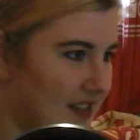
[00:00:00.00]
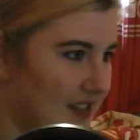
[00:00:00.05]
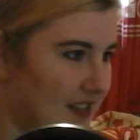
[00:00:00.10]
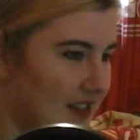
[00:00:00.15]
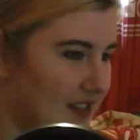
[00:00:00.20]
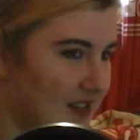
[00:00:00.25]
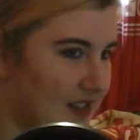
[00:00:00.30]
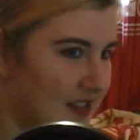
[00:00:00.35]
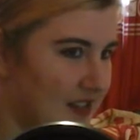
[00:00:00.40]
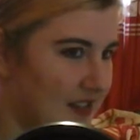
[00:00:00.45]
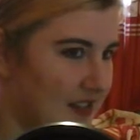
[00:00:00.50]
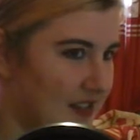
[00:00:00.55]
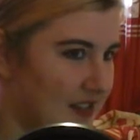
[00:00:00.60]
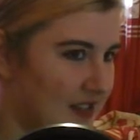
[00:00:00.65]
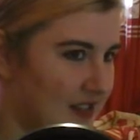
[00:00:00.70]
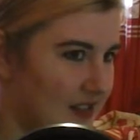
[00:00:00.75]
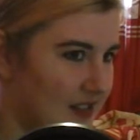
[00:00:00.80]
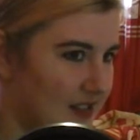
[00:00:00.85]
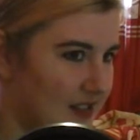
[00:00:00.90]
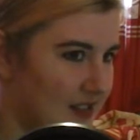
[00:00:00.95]

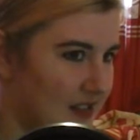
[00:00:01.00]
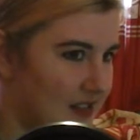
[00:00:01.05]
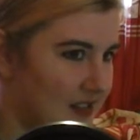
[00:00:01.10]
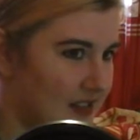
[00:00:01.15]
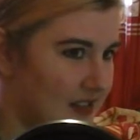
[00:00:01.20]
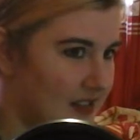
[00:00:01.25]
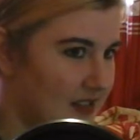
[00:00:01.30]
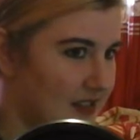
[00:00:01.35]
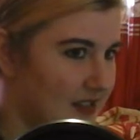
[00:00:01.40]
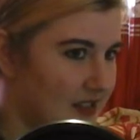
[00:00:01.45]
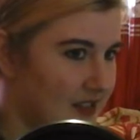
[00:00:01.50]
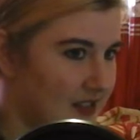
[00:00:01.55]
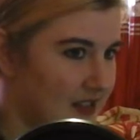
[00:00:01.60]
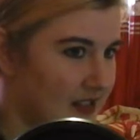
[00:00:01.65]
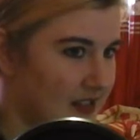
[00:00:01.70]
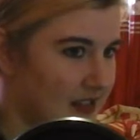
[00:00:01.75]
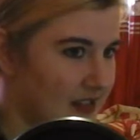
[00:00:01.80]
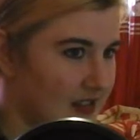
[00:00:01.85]
[no speech]